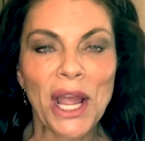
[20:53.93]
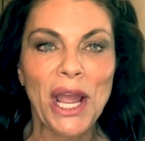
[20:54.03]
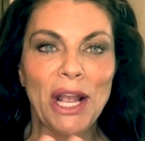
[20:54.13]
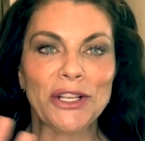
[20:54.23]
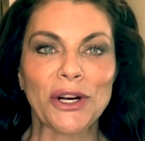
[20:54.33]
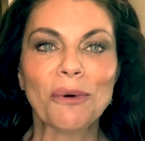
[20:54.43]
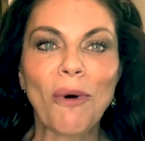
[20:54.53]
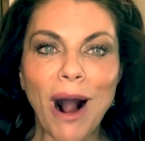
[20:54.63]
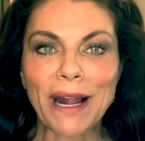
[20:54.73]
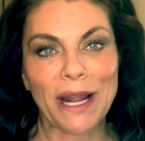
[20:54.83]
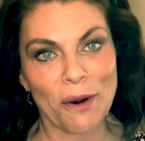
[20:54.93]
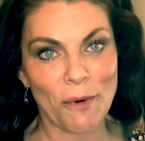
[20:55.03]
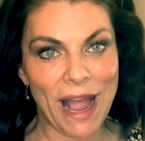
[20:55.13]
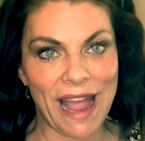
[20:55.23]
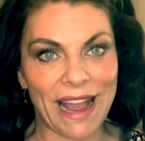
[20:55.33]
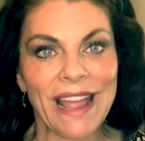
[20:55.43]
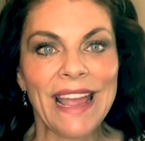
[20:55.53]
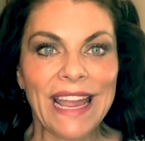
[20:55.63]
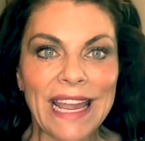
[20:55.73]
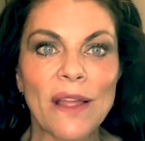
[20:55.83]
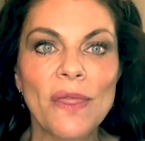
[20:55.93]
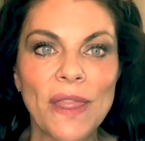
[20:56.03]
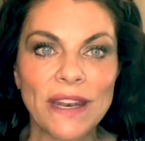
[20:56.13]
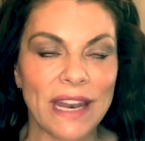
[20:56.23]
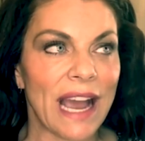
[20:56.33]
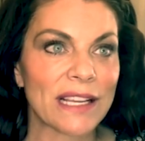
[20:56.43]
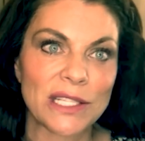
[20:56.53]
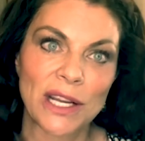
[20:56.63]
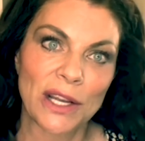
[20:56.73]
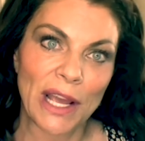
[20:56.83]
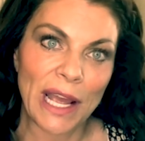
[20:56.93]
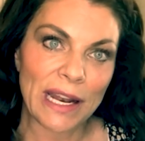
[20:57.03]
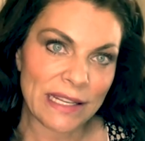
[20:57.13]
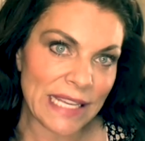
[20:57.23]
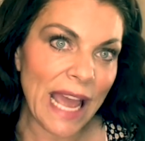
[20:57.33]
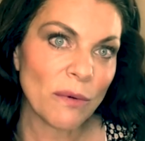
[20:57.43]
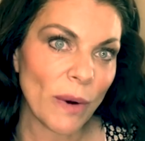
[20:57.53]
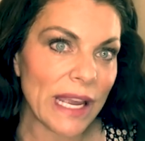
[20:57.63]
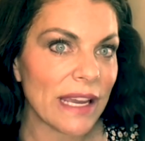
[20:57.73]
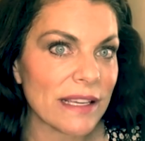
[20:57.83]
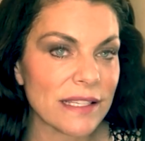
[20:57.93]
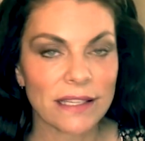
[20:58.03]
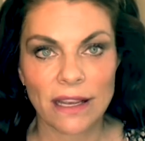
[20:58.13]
and you're walking away in the next 10 weeks,